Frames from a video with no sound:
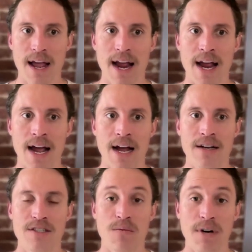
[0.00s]

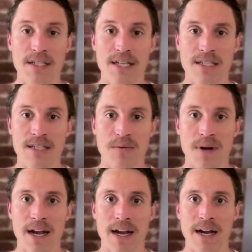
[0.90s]
and to reassess the
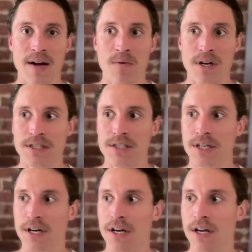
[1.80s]
way in which,
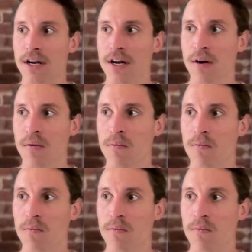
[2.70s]
you know,